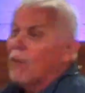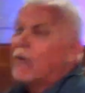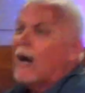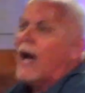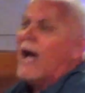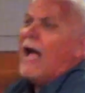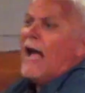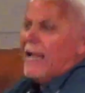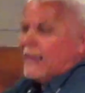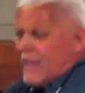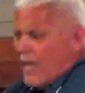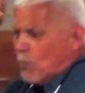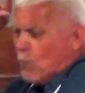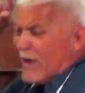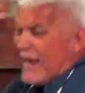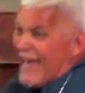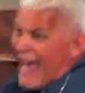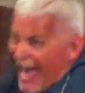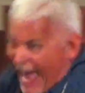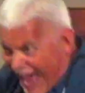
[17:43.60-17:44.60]
that
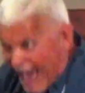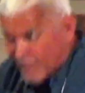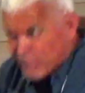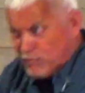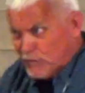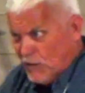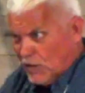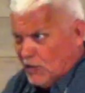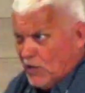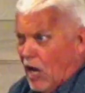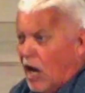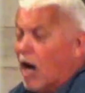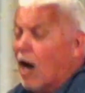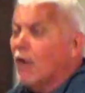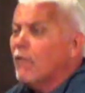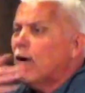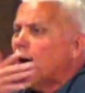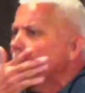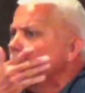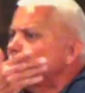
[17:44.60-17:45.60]
we have to
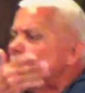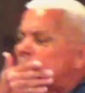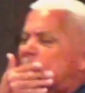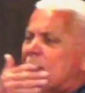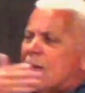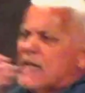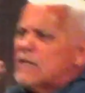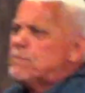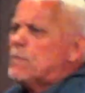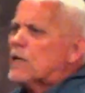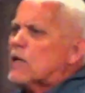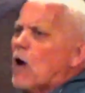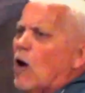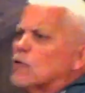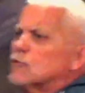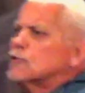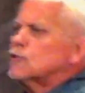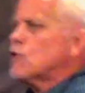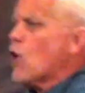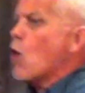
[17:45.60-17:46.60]
love, is
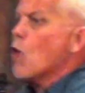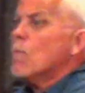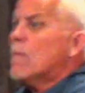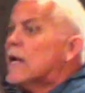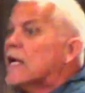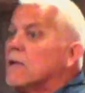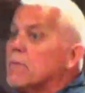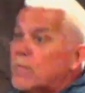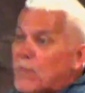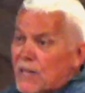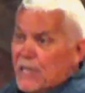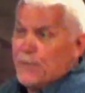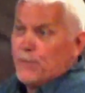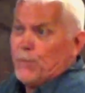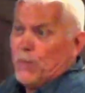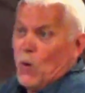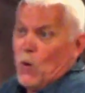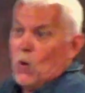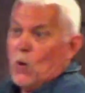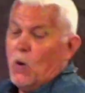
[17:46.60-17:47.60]
because so many
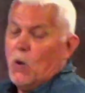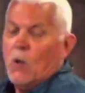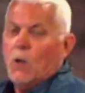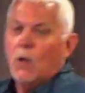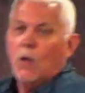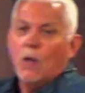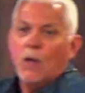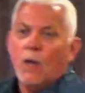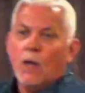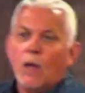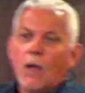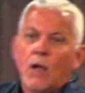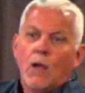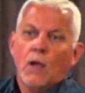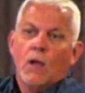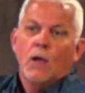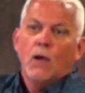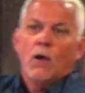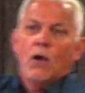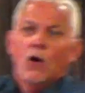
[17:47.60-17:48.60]
people
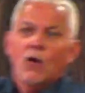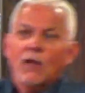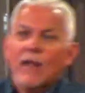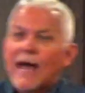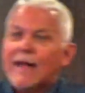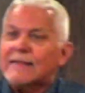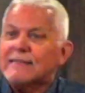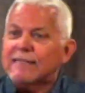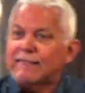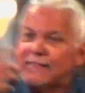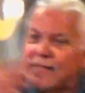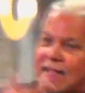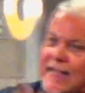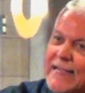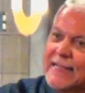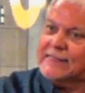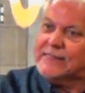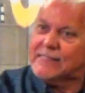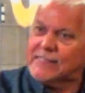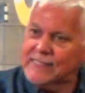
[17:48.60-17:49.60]
are like the
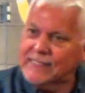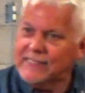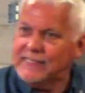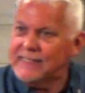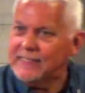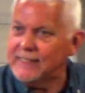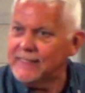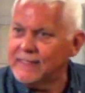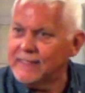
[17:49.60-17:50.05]
Dead Sea.